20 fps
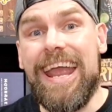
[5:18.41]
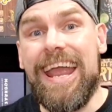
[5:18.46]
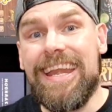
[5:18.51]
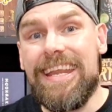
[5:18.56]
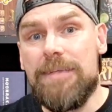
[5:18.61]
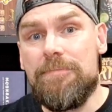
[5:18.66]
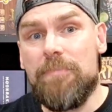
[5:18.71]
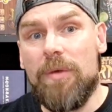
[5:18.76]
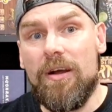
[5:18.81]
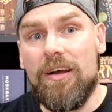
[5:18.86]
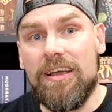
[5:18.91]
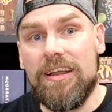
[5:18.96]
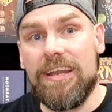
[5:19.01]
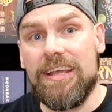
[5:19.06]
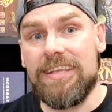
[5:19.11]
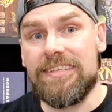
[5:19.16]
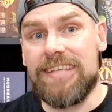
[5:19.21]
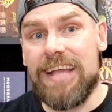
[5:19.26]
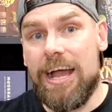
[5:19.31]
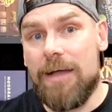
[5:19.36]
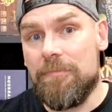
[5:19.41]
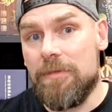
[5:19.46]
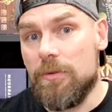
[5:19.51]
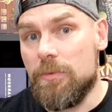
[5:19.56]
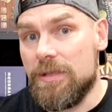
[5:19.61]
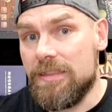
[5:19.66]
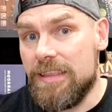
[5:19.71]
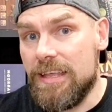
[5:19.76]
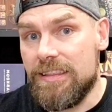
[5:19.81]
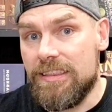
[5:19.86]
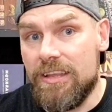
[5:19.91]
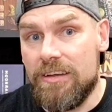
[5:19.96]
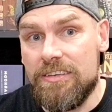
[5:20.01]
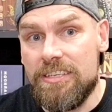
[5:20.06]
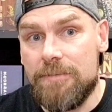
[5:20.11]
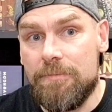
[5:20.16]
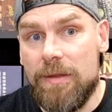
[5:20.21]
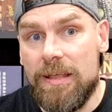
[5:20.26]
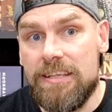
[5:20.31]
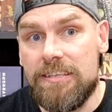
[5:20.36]
any pilot is happy with their
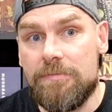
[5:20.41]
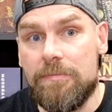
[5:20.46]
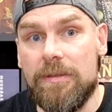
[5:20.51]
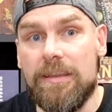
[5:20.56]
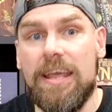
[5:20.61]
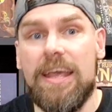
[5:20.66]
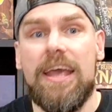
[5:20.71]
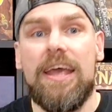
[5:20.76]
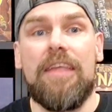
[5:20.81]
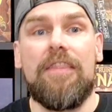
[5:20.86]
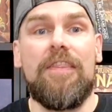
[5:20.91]
dice placement,